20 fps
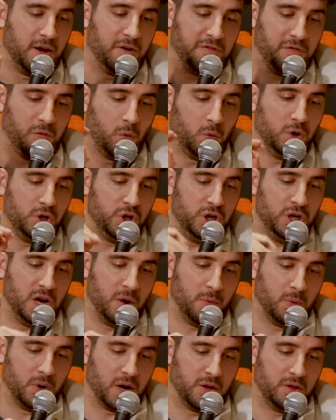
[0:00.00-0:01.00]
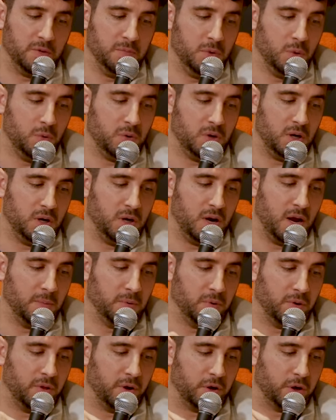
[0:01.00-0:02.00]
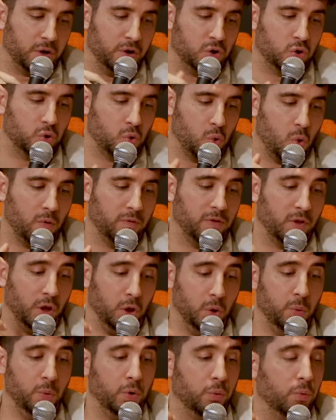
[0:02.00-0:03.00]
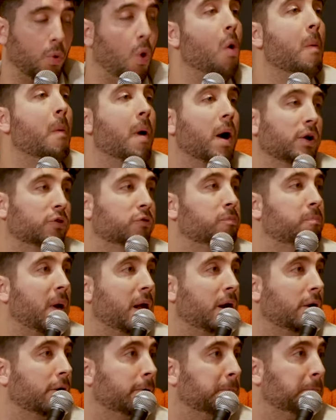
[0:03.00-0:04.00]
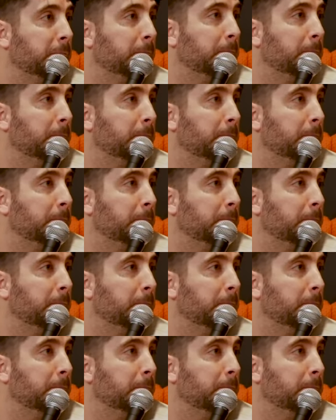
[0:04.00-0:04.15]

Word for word: a 4G network on the moon to enable their control of the lunar rollouts better.